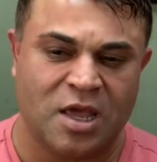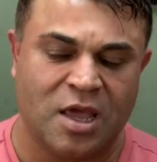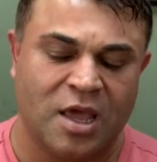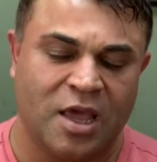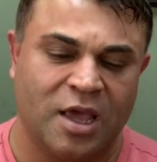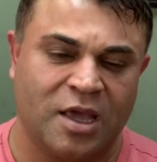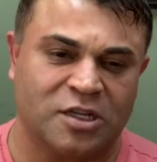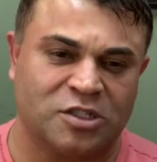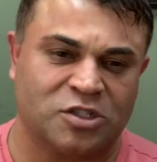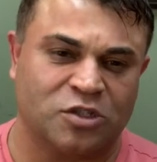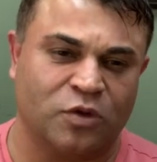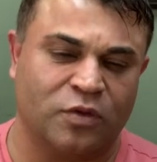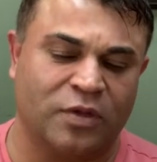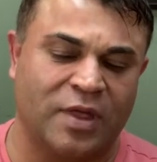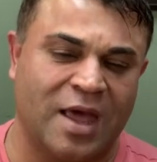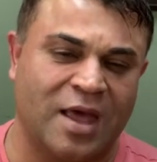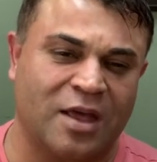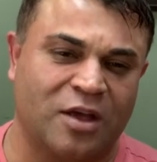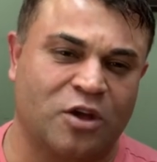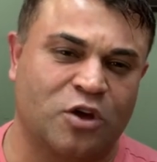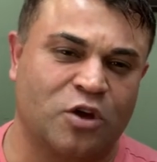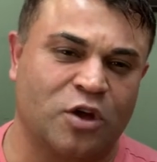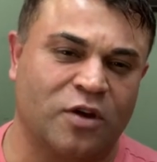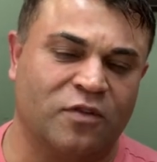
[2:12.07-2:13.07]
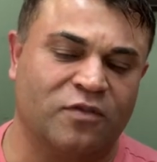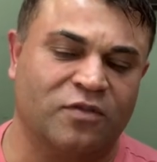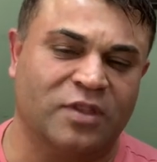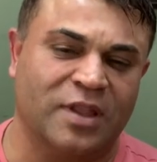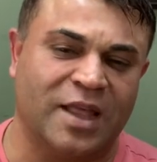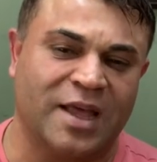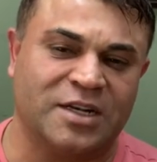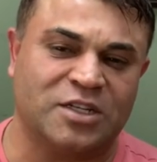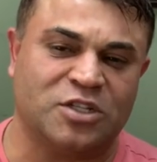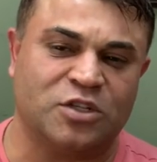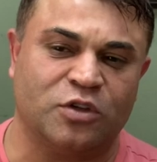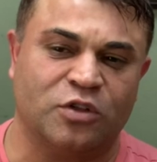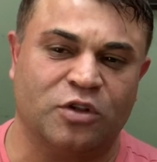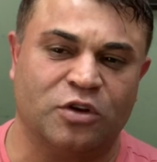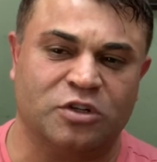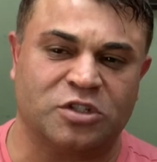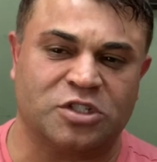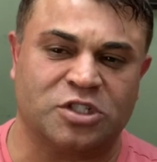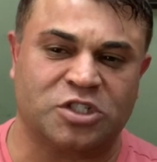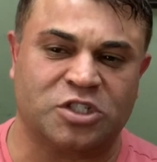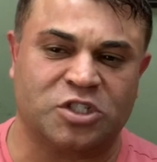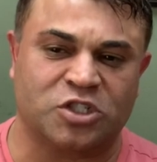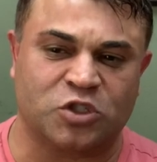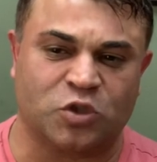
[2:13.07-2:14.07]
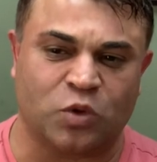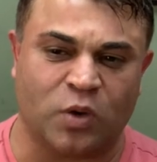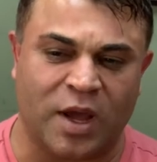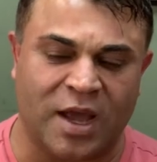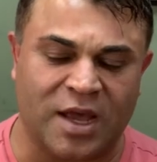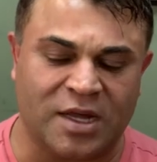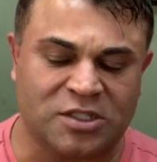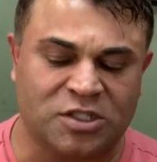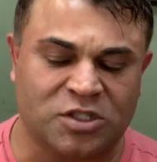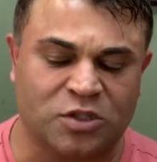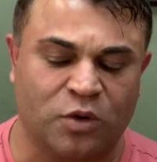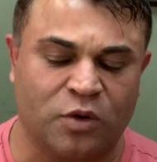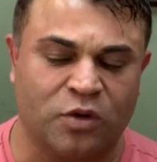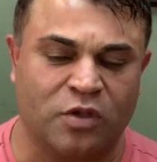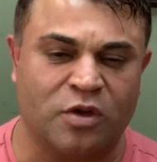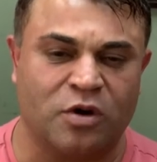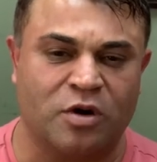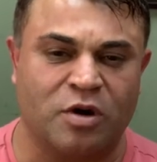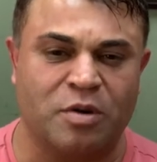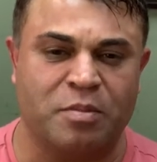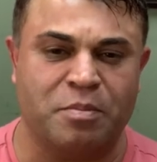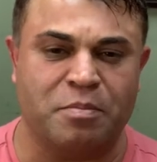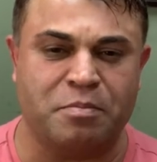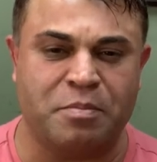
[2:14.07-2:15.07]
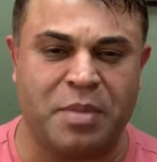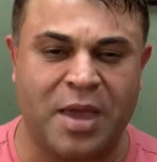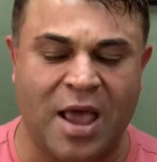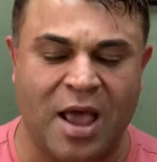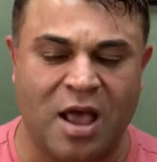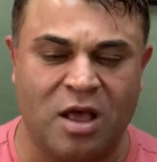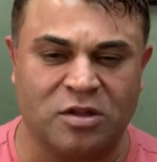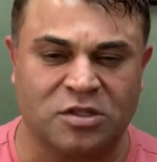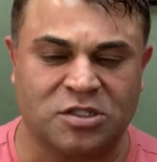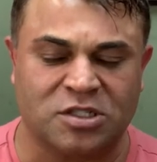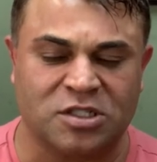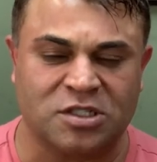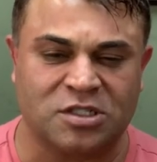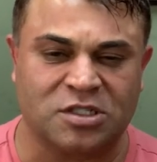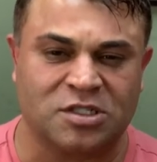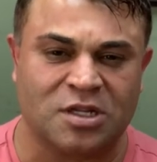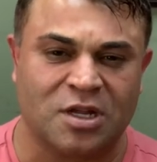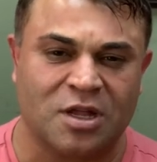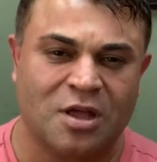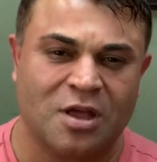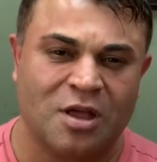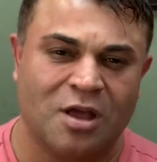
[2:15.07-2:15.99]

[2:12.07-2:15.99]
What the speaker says: And so that could have led to their stress or their imbalances